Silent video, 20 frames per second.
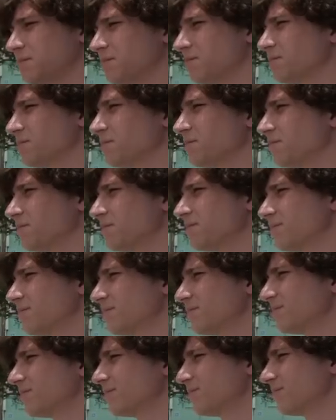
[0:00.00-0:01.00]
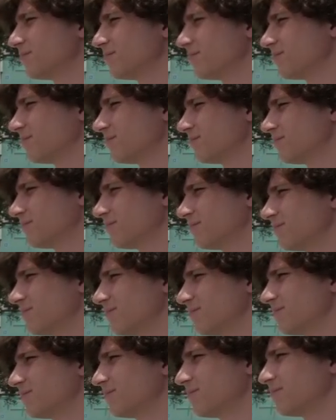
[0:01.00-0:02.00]

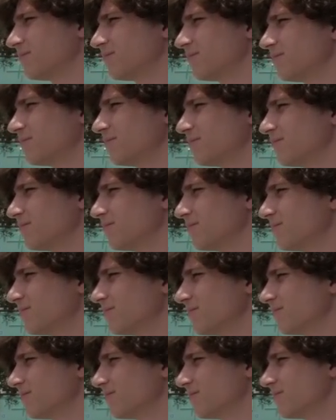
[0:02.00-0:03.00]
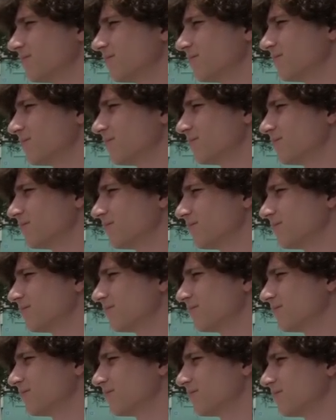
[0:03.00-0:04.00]

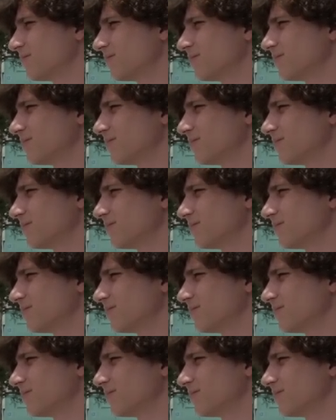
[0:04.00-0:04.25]
This person isn't speaking.